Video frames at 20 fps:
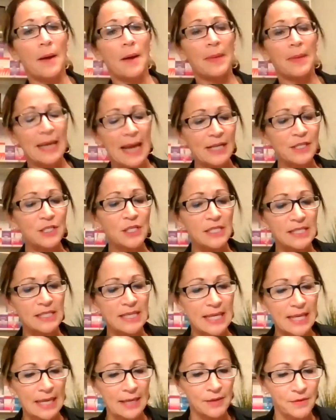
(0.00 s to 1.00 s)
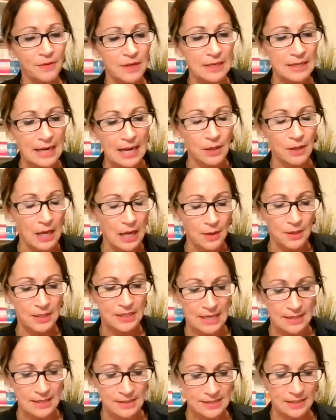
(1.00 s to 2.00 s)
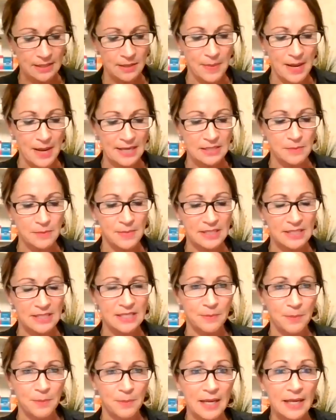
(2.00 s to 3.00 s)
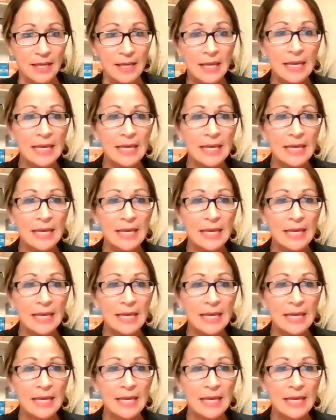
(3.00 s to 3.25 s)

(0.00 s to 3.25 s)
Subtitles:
And I just think, and now I'll send it back to Mitzi, but